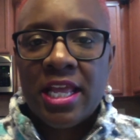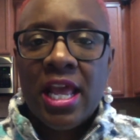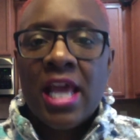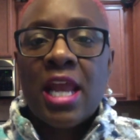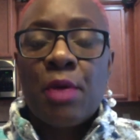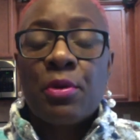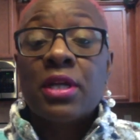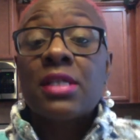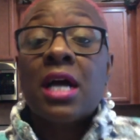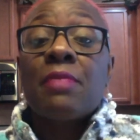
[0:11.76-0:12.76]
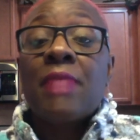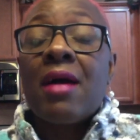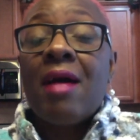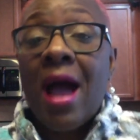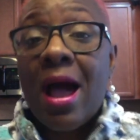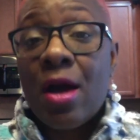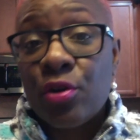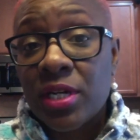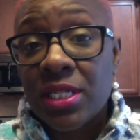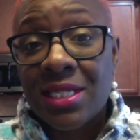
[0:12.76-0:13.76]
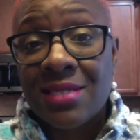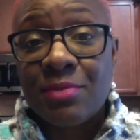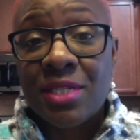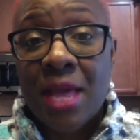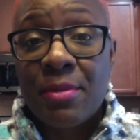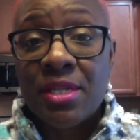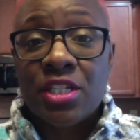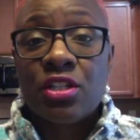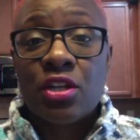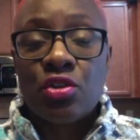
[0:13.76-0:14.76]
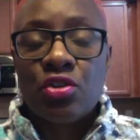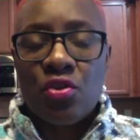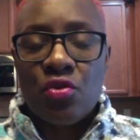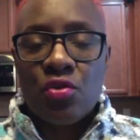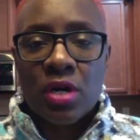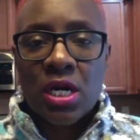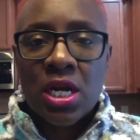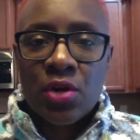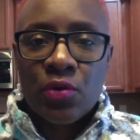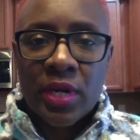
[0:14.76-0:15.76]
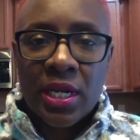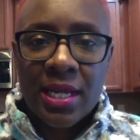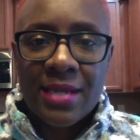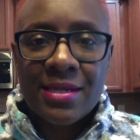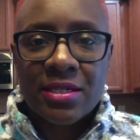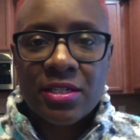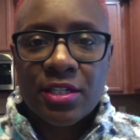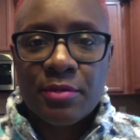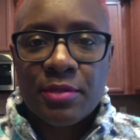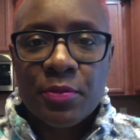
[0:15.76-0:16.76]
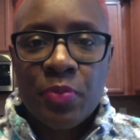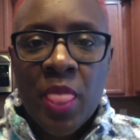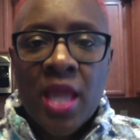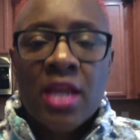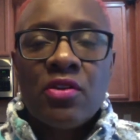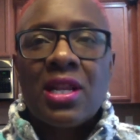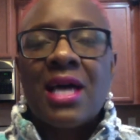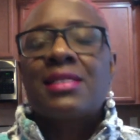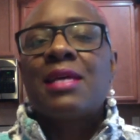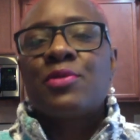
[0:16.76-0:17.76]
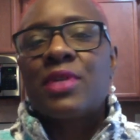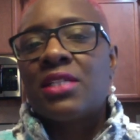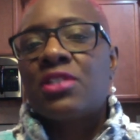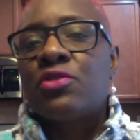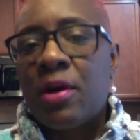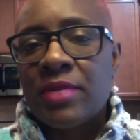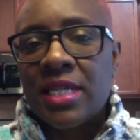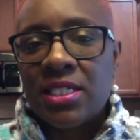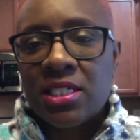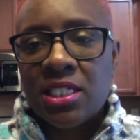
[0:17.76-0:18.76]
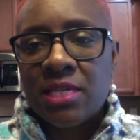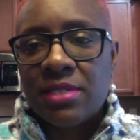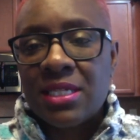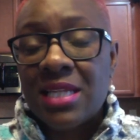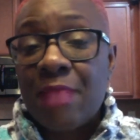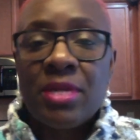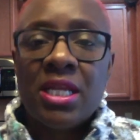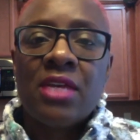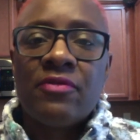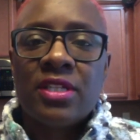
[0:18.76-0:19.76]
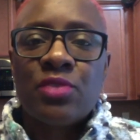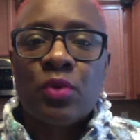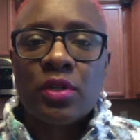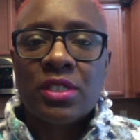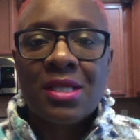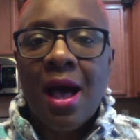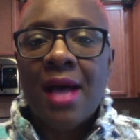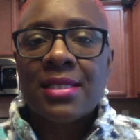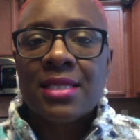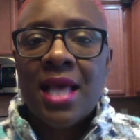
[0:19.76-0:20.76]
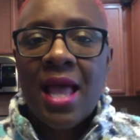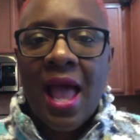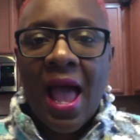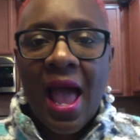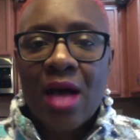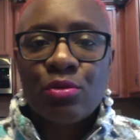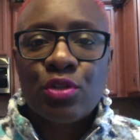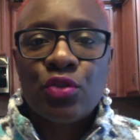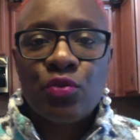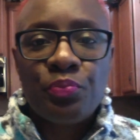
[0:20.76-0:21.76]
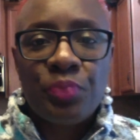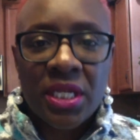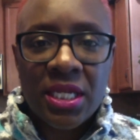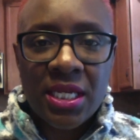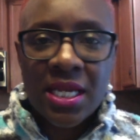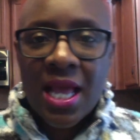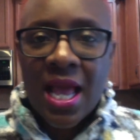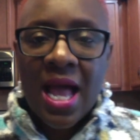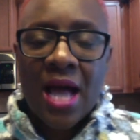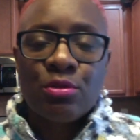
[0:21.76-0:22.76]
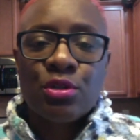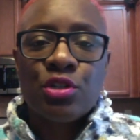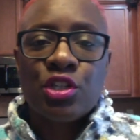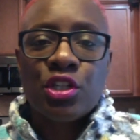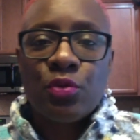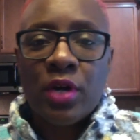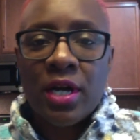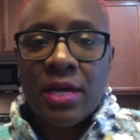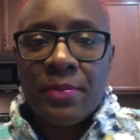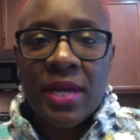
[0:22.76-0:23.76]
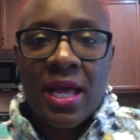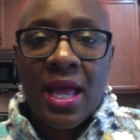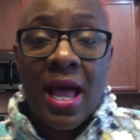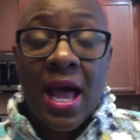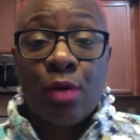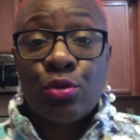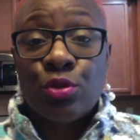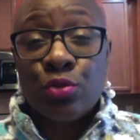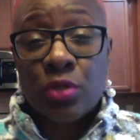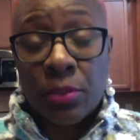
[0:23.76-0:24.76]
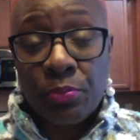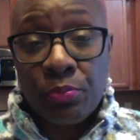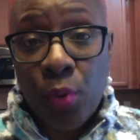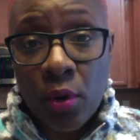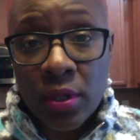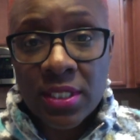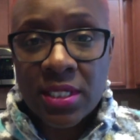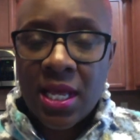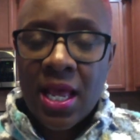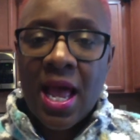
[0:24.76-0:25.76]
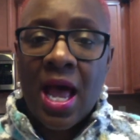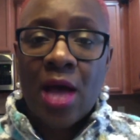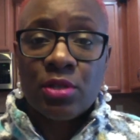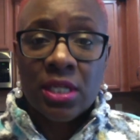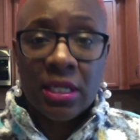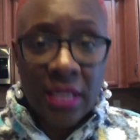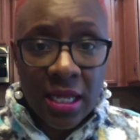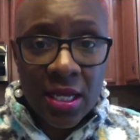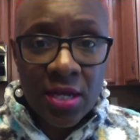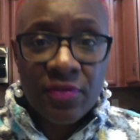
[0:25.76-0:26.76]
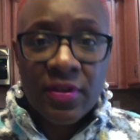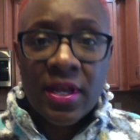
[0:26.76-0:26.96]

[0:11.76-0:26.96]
Now, we're going to talk about how criticism damages your relationships. You know, a lot of times we get into our relationships, and not many of us were taught how to be, how to show up, how to support, how to love,